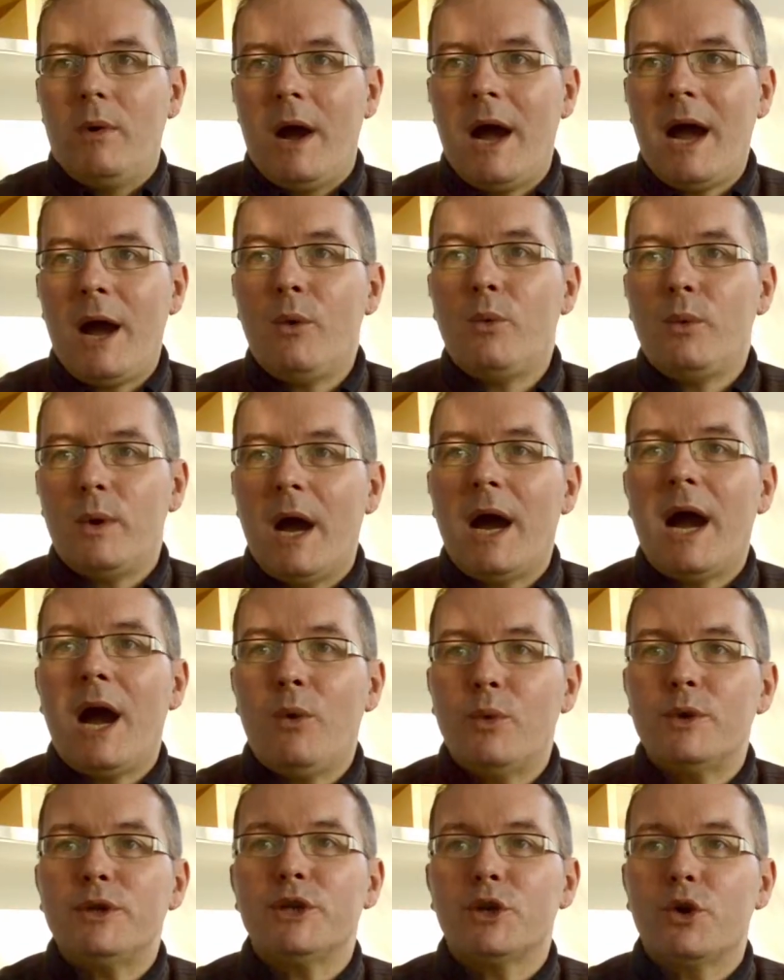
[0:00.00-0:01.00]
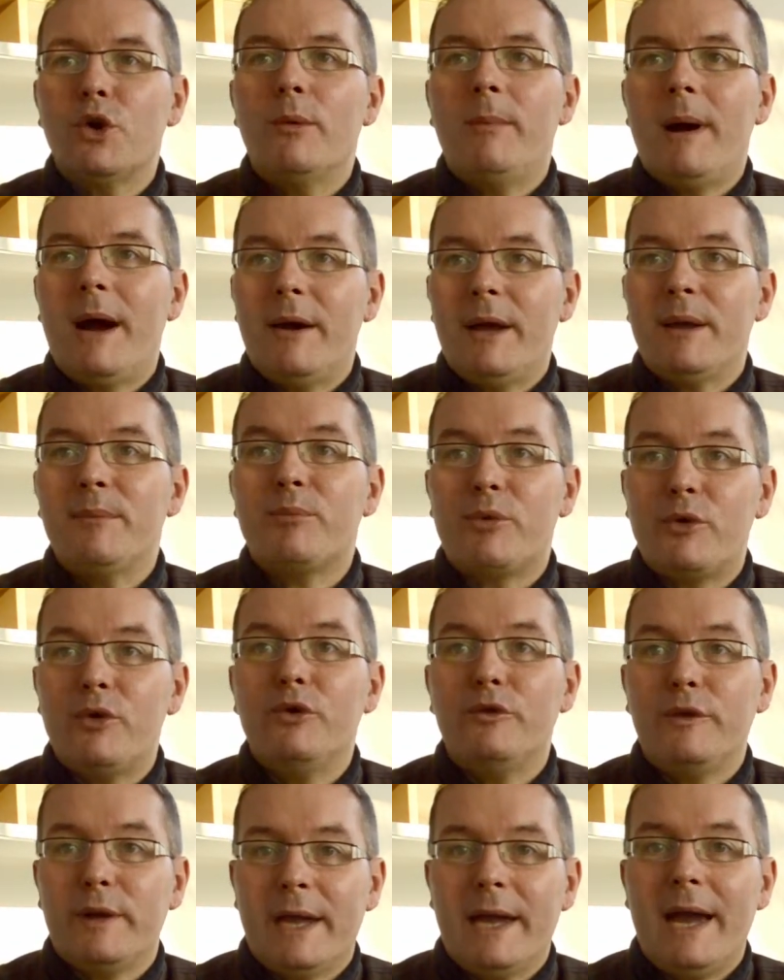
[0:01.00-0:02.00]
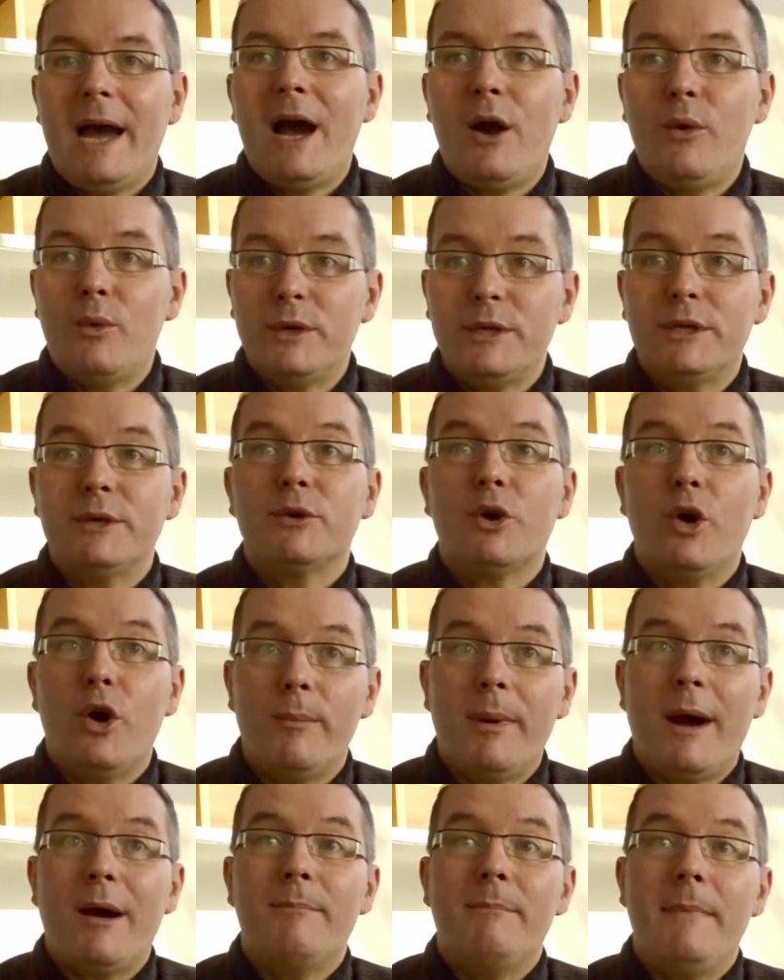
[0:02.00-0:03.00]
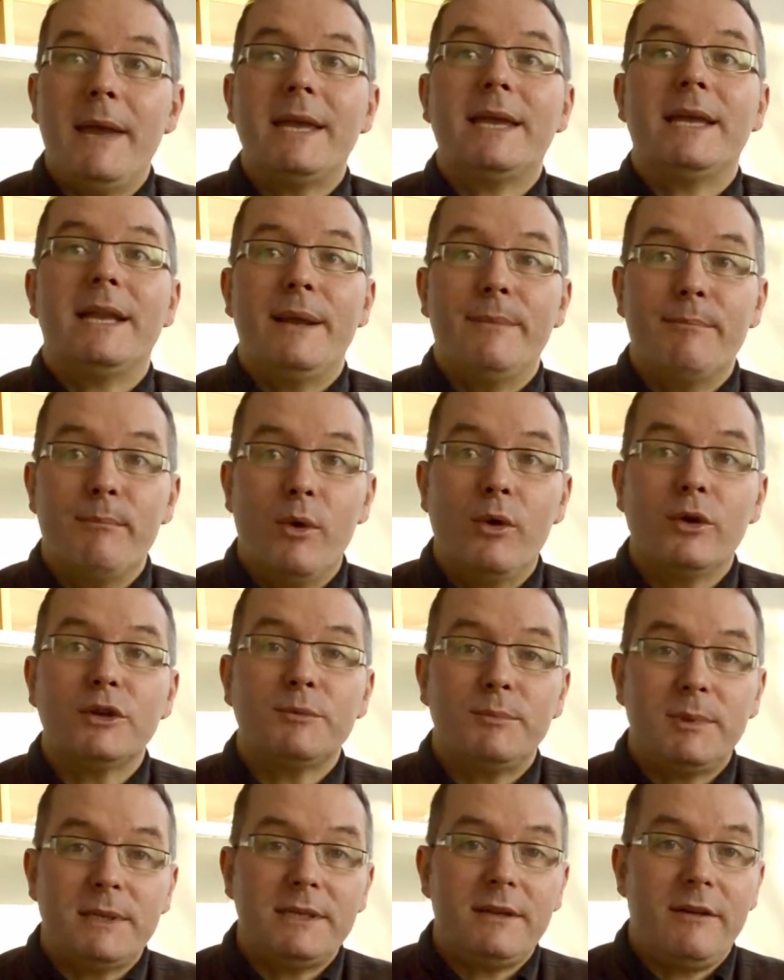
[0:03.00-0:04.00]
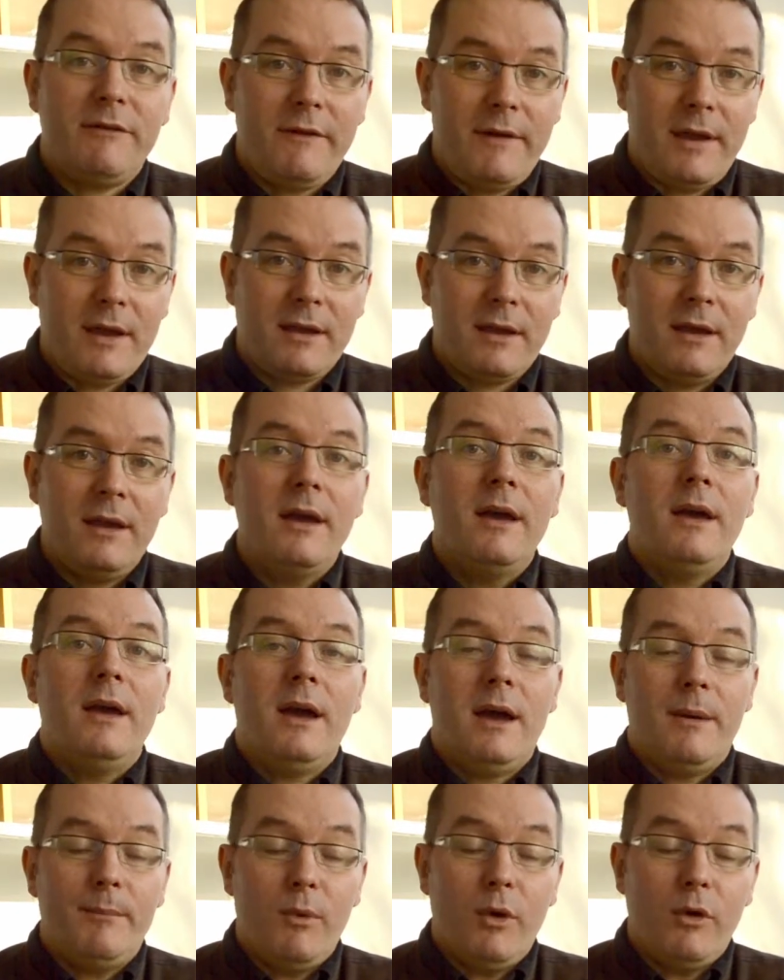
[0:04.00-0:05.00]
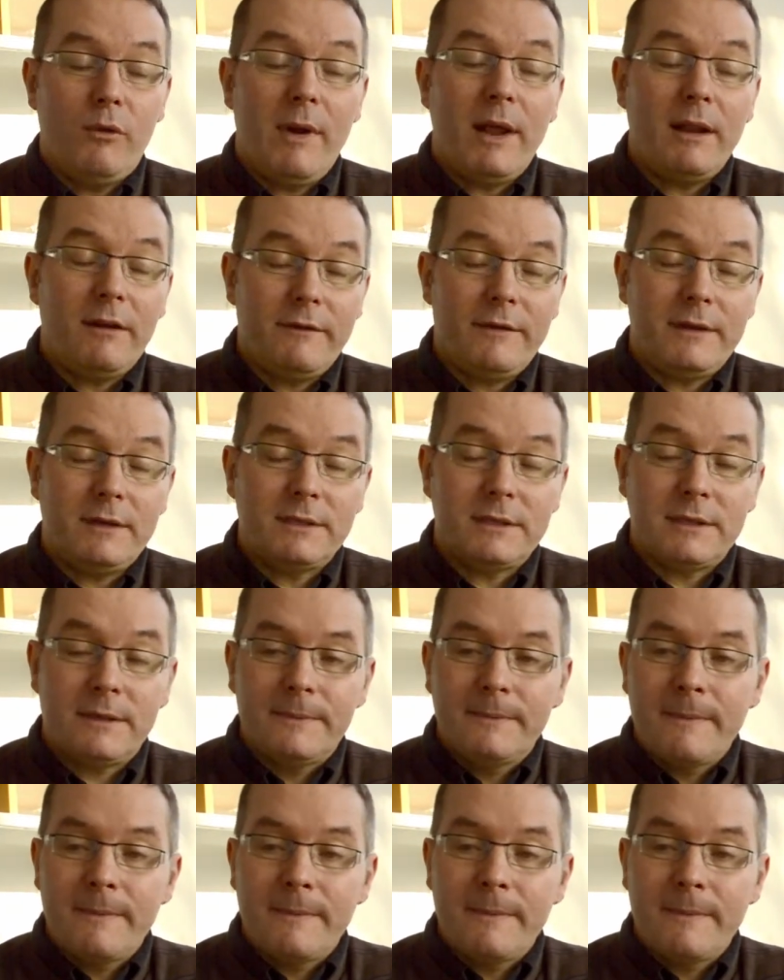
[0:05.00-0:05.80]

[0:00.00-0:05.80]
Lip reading: how would you go about improving it? How would you go about making it more specific and more relevant?